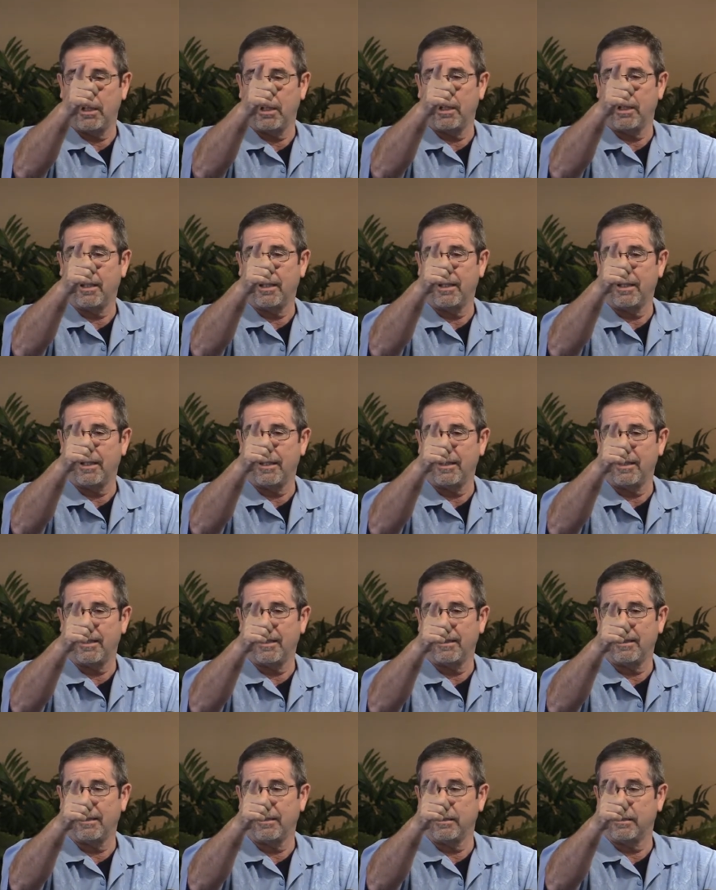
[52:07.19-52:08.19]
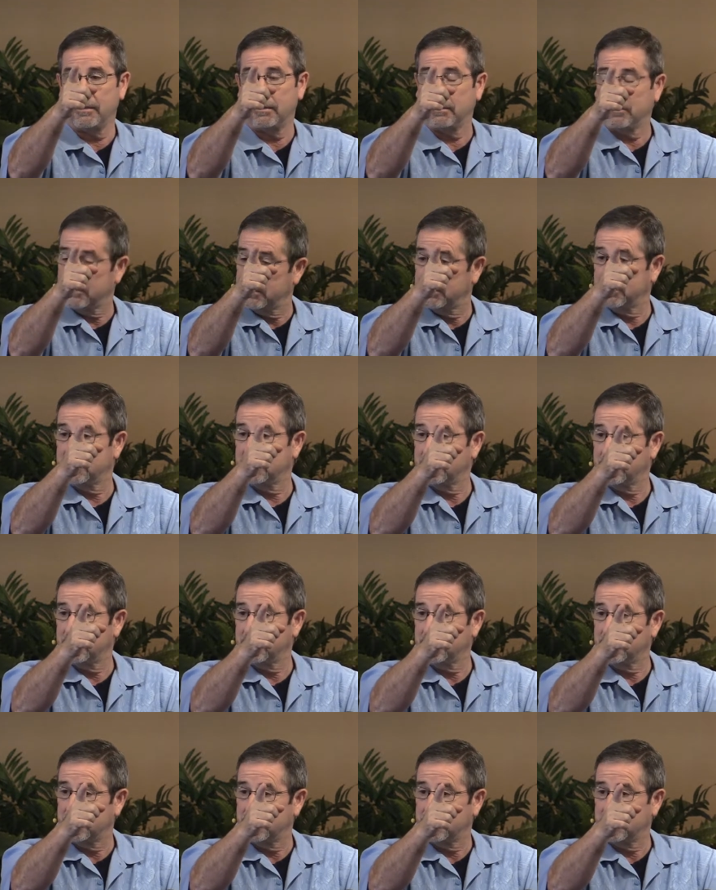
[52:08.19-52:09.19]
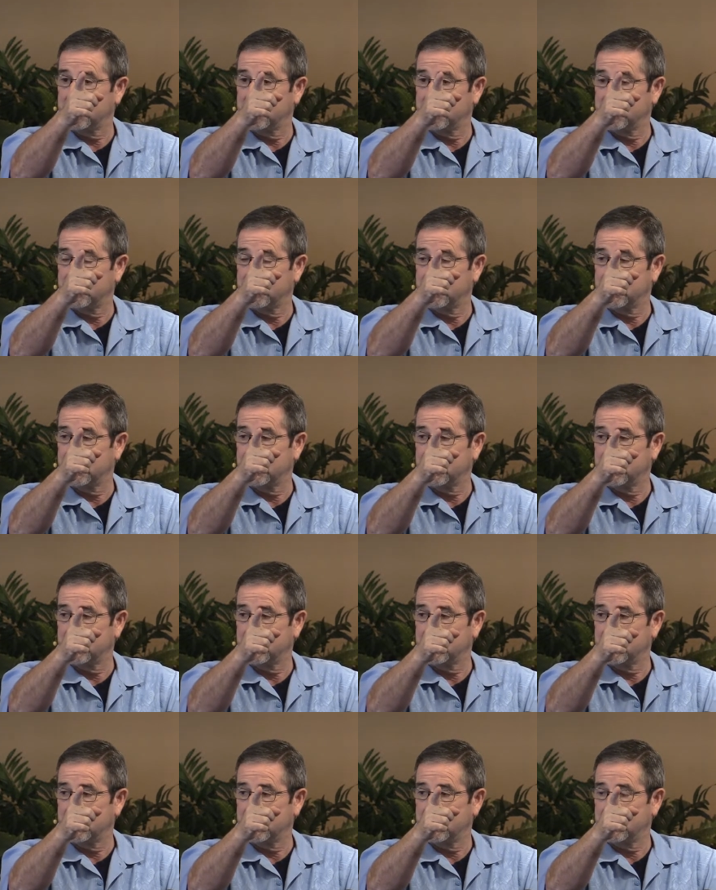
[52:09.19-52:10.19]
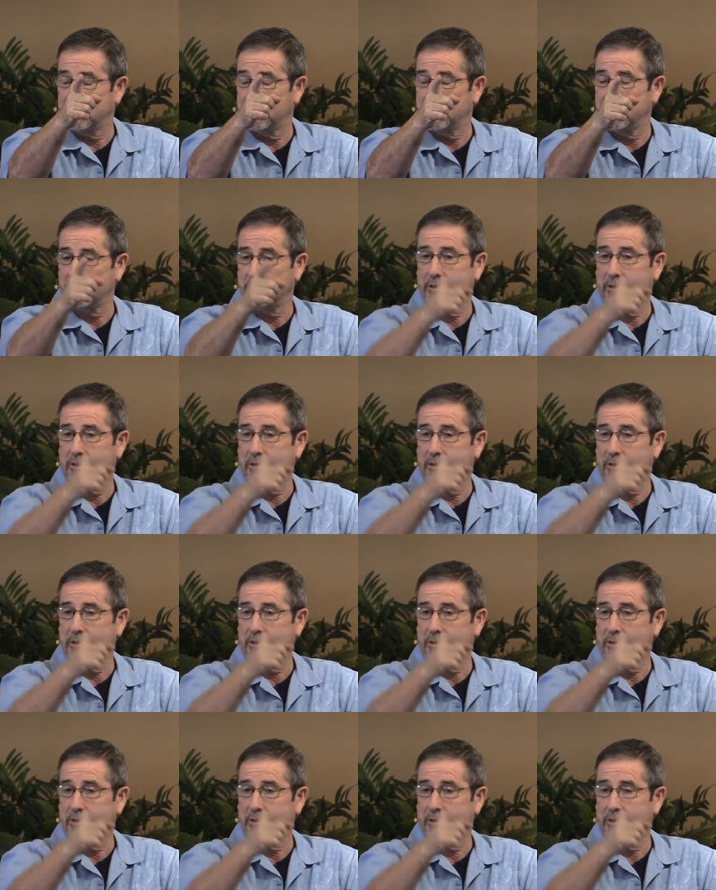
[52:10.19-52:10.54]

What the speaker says: Nothing is said.